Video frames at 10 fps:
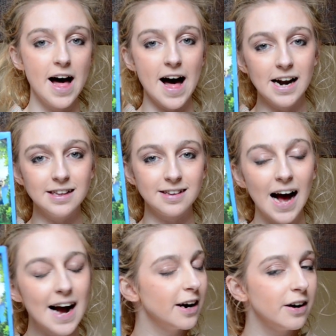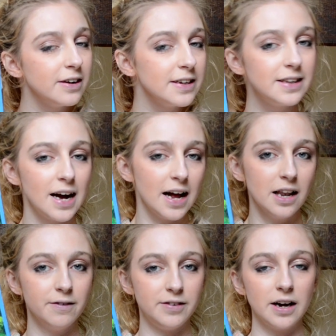and it's Tangled, I
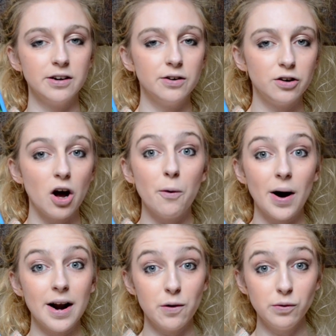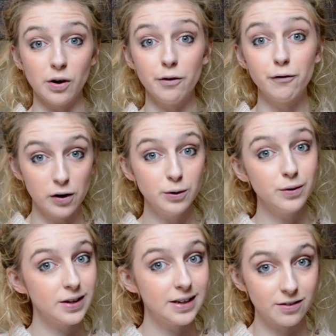love Tangled, oh, and also
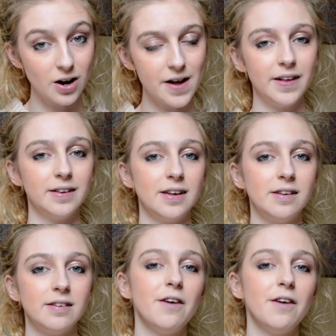Frozen is not in this list,